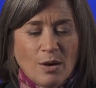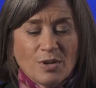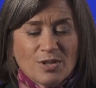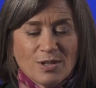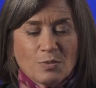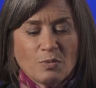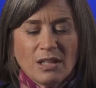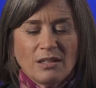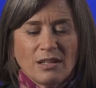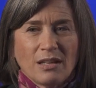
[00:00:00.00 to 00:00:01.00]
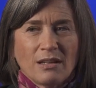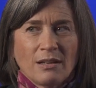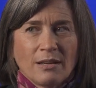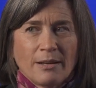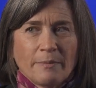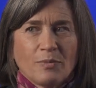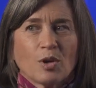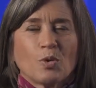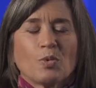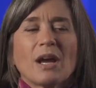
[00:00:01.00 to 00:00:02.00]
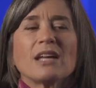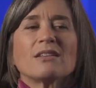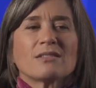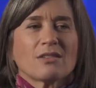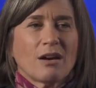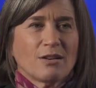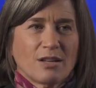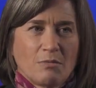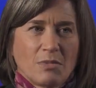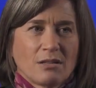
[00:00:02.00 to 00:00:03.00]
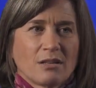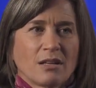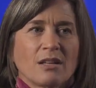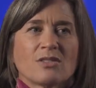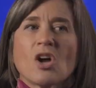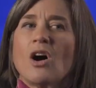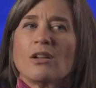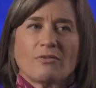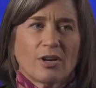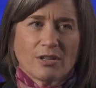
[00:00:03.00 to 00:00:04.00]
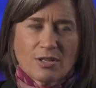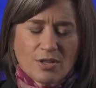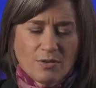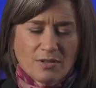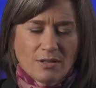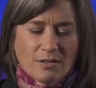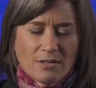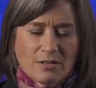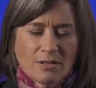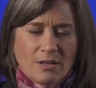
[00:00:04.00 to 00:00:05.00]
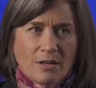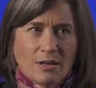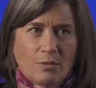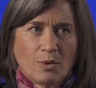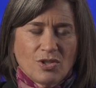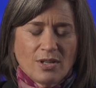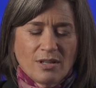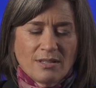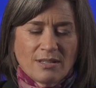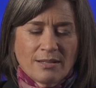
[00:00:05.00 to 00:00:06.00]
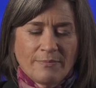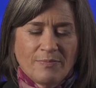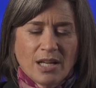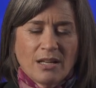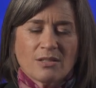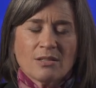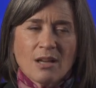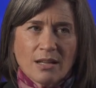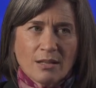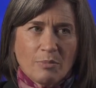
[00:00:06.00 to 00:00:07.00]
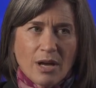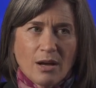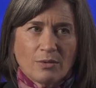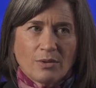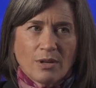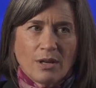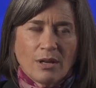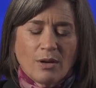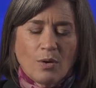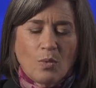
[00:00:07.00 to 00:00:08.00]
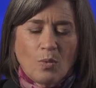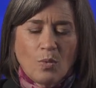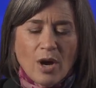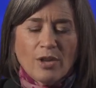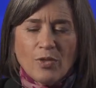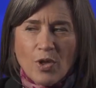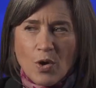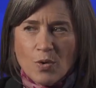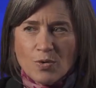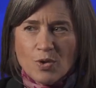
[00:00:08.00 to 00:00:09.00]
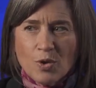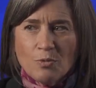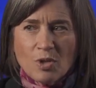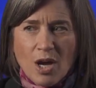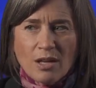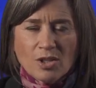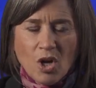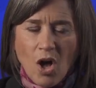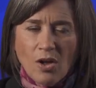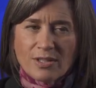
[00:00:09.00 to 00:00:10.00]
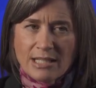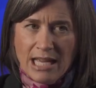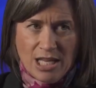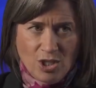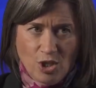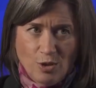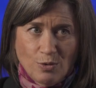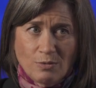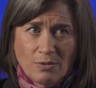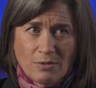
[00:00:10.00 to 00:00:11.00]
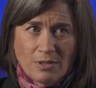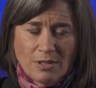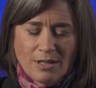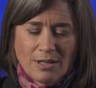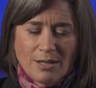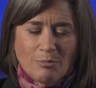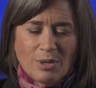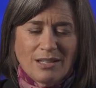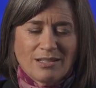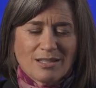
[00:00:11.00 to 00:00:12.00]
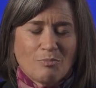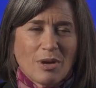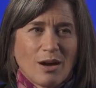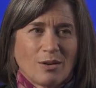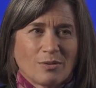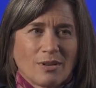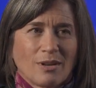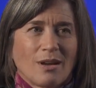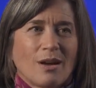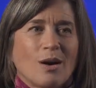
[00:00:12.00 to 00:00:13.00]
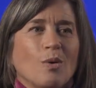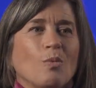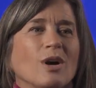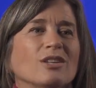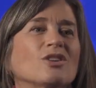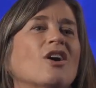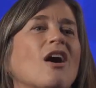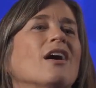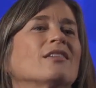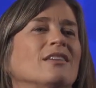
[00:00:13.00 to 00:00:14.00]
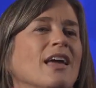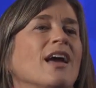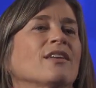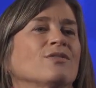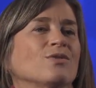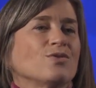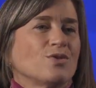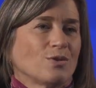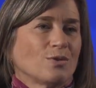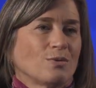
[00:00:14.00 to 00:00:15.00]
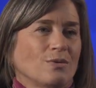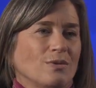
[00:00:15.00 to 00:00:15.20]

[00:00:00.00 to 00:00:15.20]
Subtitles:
Which is really the greatest argument against all of our excuses, mm-hmm. which is it's not about what those whom God calls can do, mm-hmm. but it's about what God can do.